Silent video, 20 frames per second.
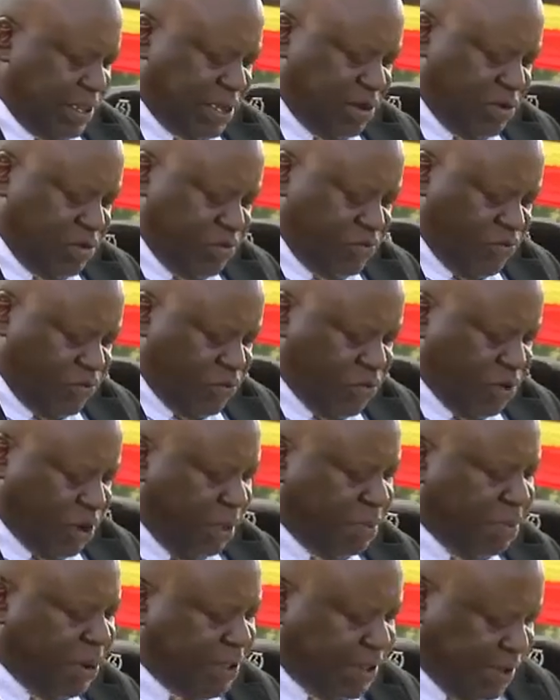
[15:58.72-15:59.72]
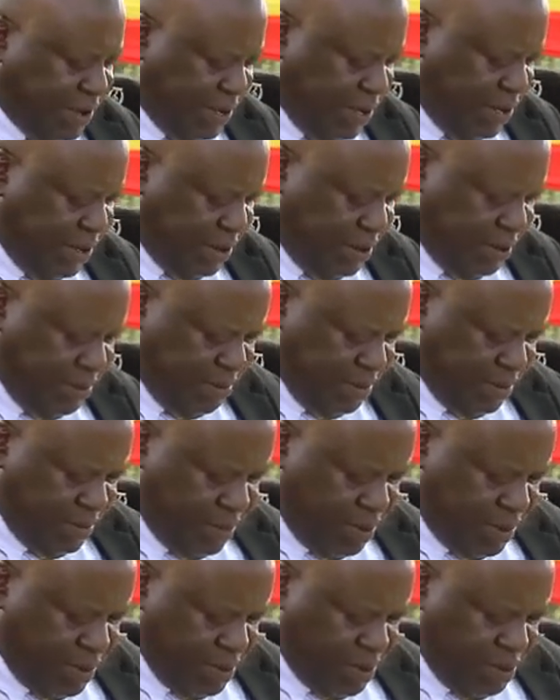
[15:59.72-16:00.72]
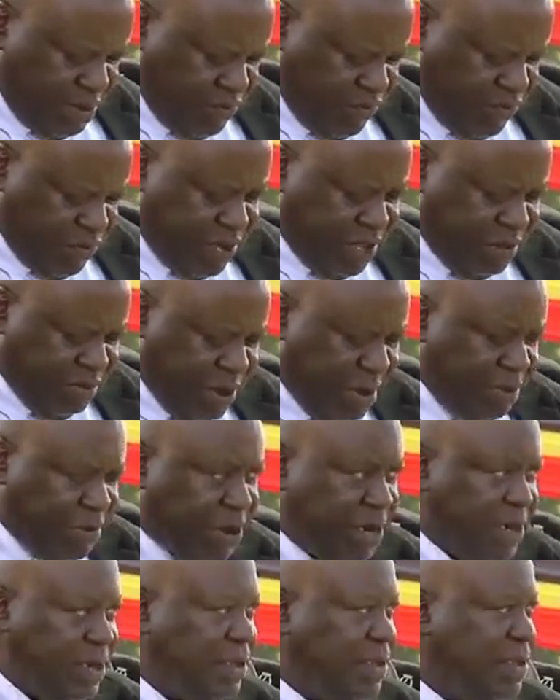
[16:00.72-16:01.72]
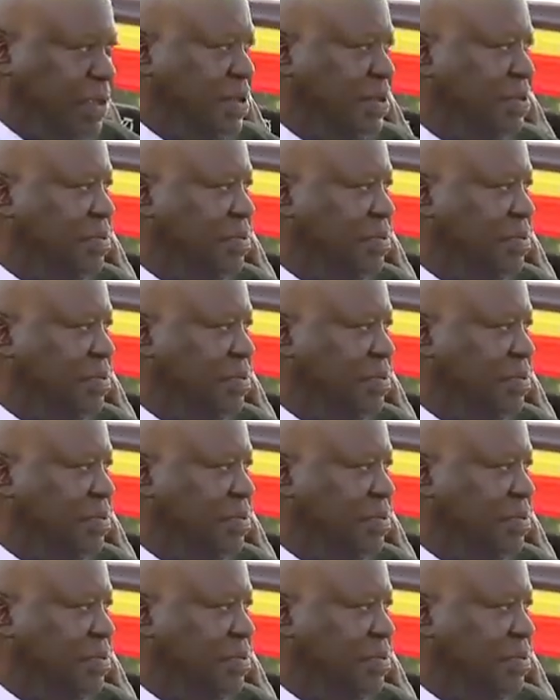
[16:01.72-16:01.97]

it to full capacity for his remembrance.